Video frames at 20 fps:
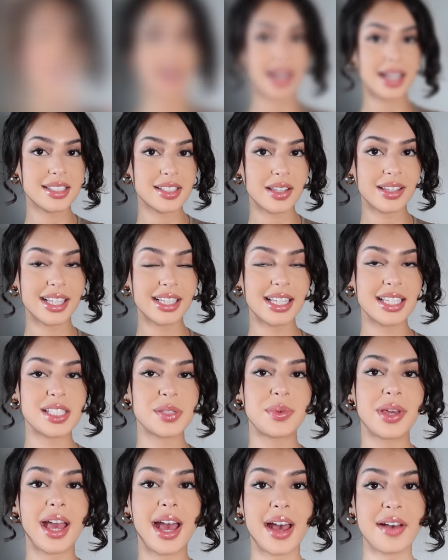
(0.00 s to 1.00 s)
Next on the
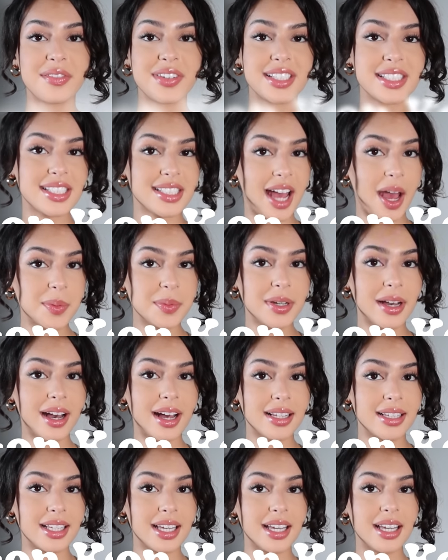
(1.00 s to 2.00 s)
list we have Shop
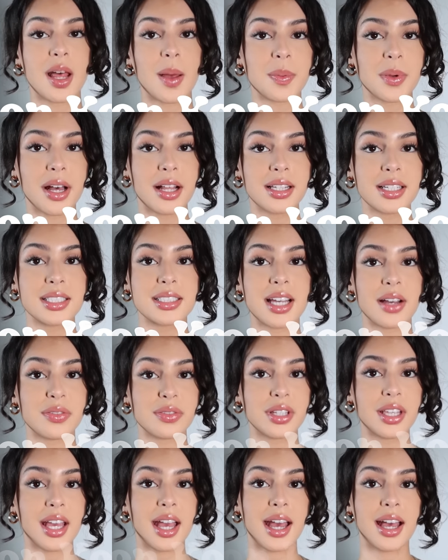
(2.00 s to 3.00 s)
Kollyy. Shop Kollyy
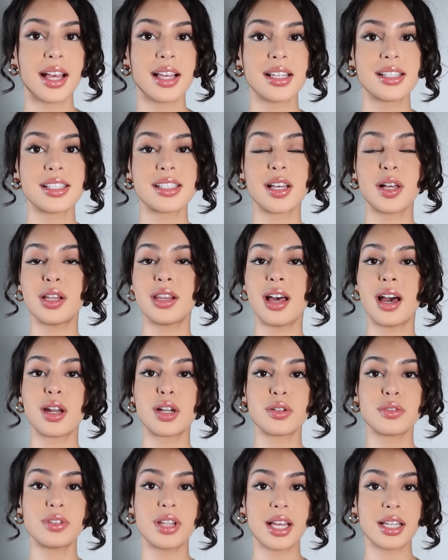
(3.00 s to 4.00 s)
definitely has a
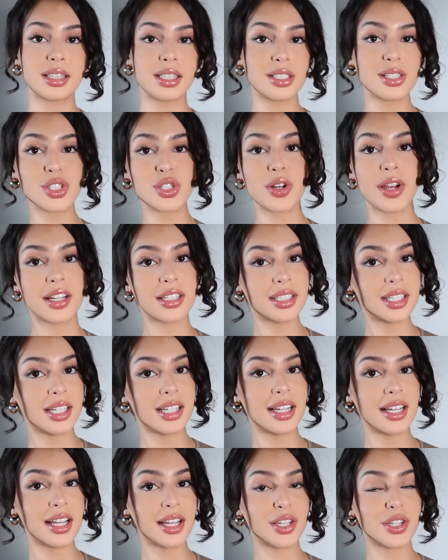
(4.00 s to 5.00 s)
lot of like the
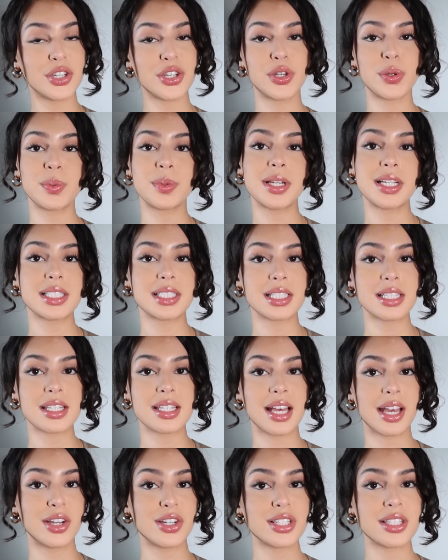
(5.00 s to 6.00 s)
trendy cute
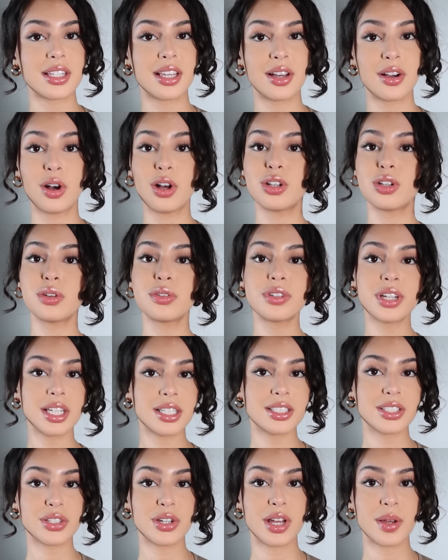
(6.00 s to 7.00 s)
pieces that you're seeing all over
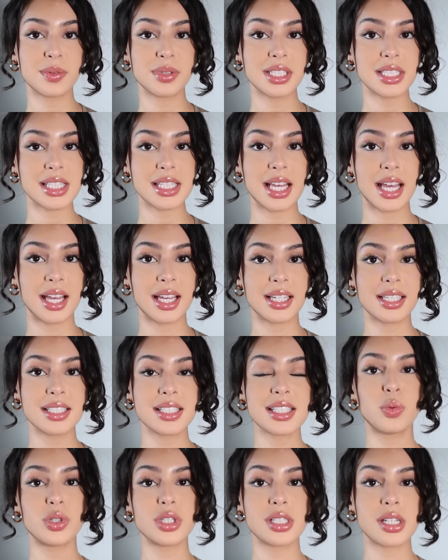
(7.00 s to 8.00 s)
Instagram these
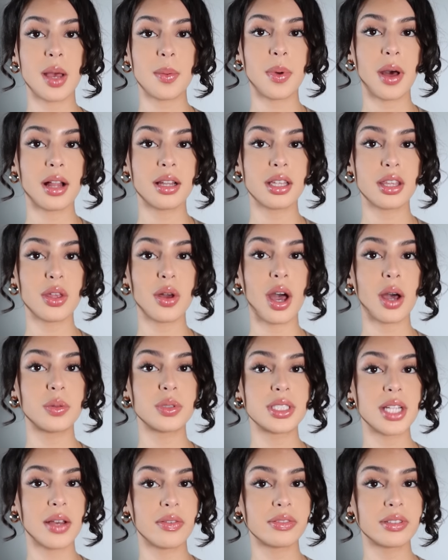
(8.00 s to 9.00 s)
days. With Shop Kollyy though, I
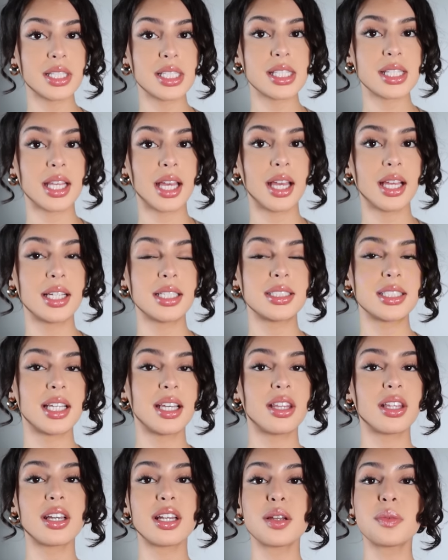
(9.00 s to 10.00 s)
would definitely say it's
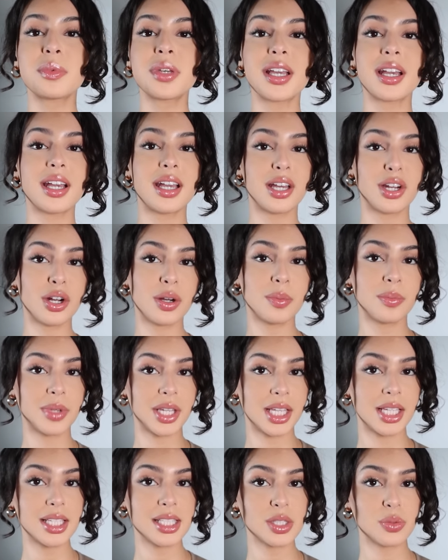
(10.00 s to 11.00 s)
either going to be a hit or
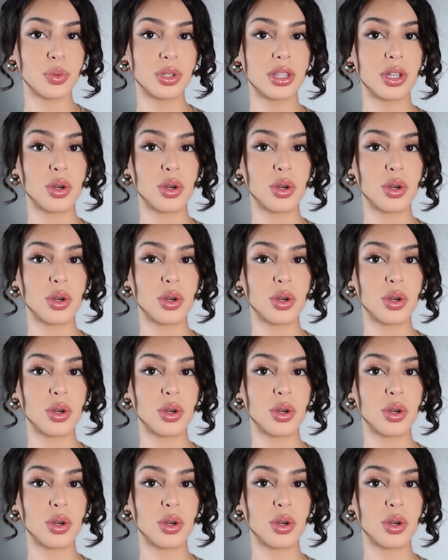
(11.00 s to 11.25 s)
miss with